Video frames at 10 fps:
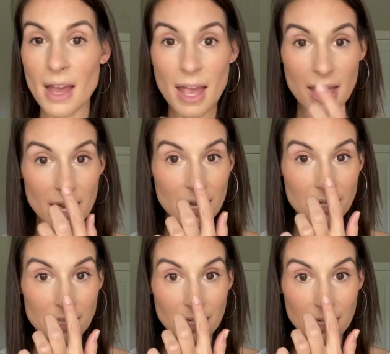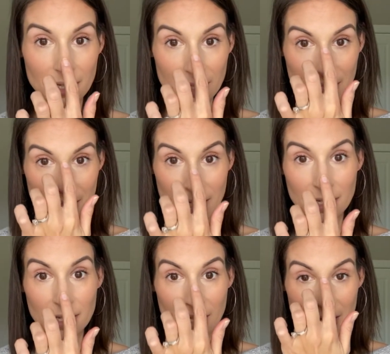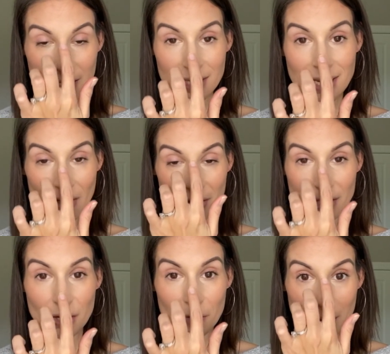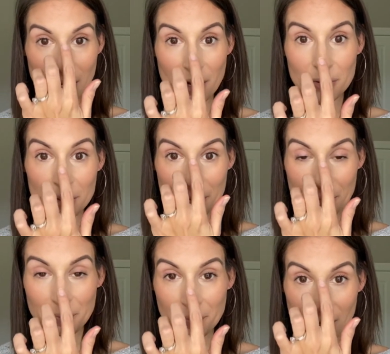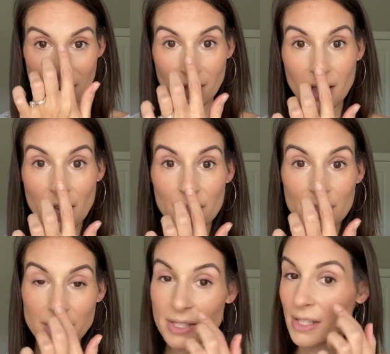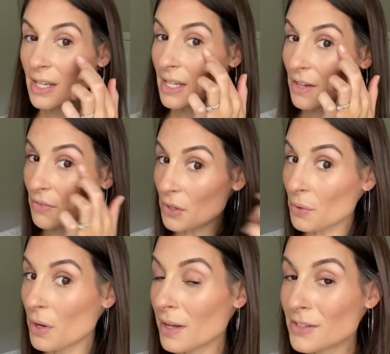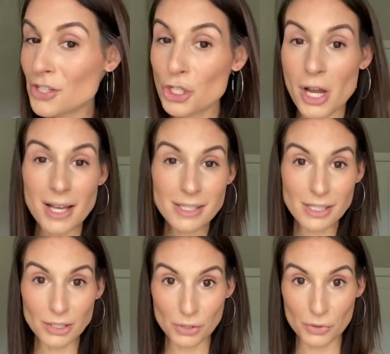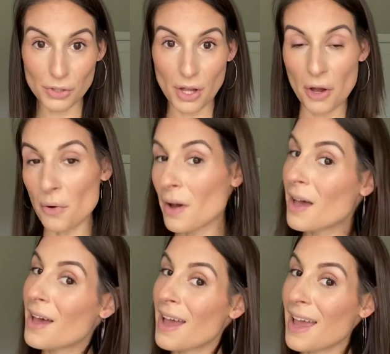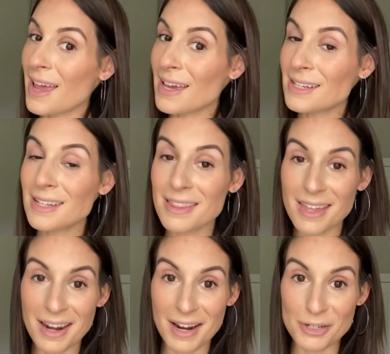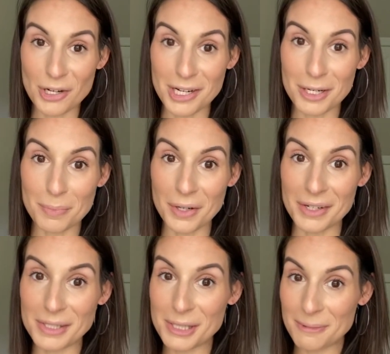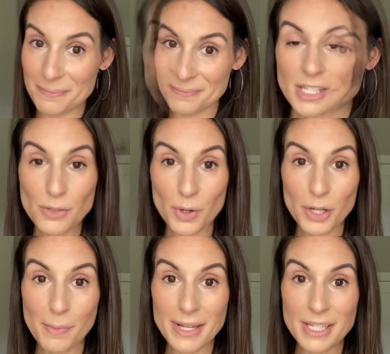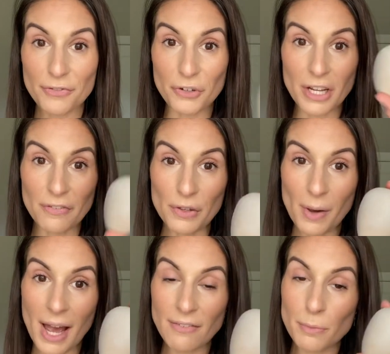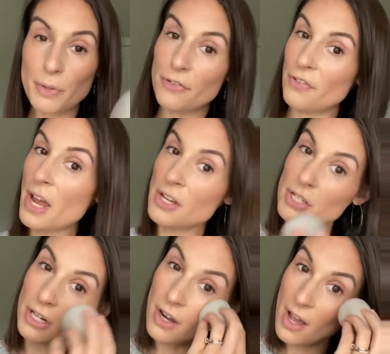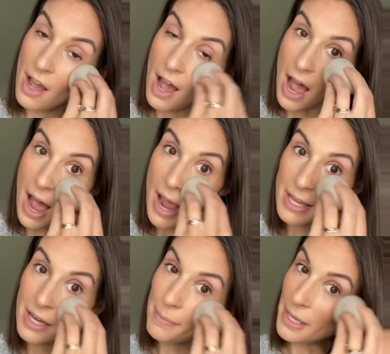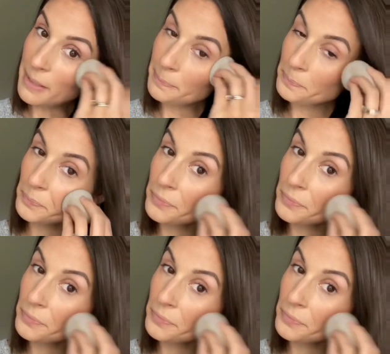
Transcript: and down the center of my nose. This is gonna give you just a little glow and that hydrated appearance. This is where you may differ. If you have a perfector, I come in